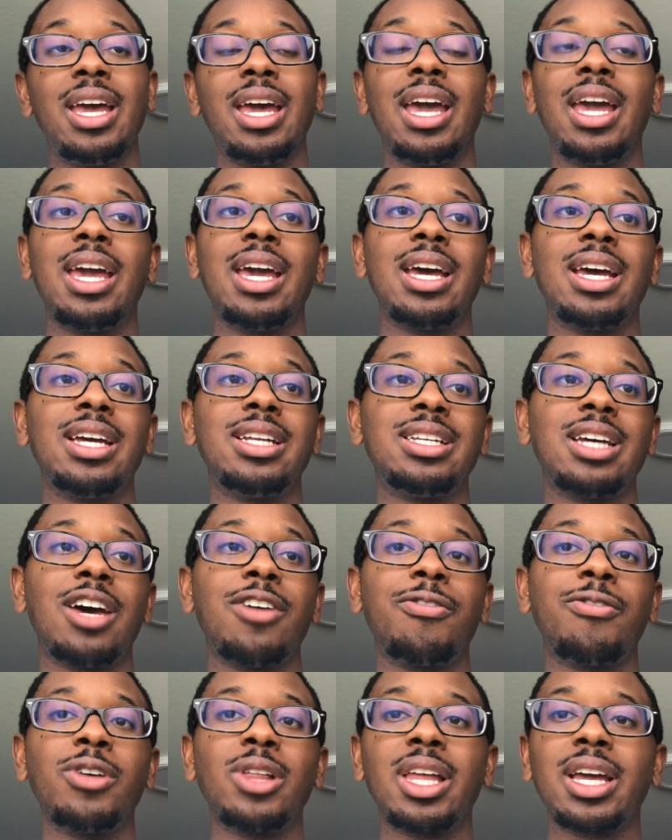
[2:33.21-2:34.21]
And I
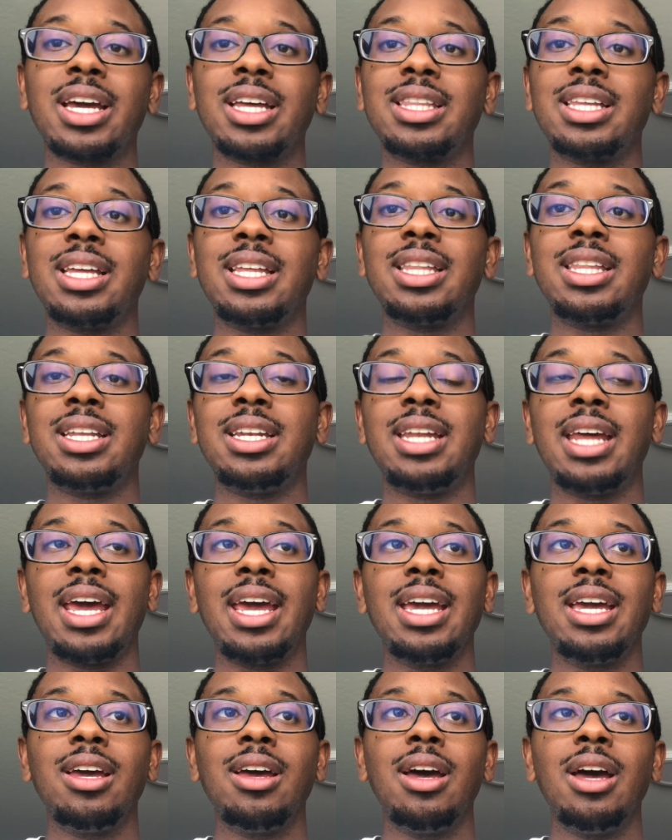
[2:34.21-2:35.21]
feel like at the end of the
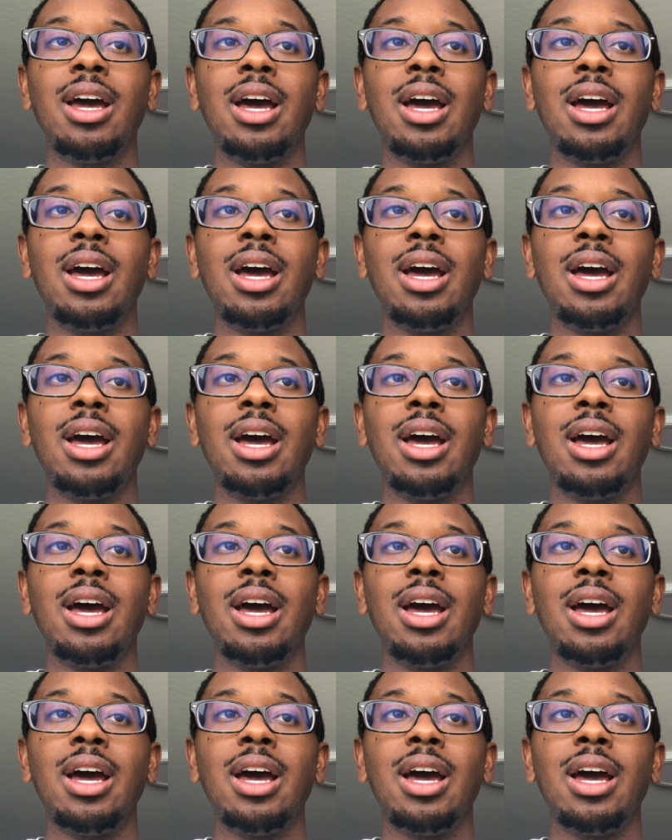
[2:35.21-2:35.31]
day,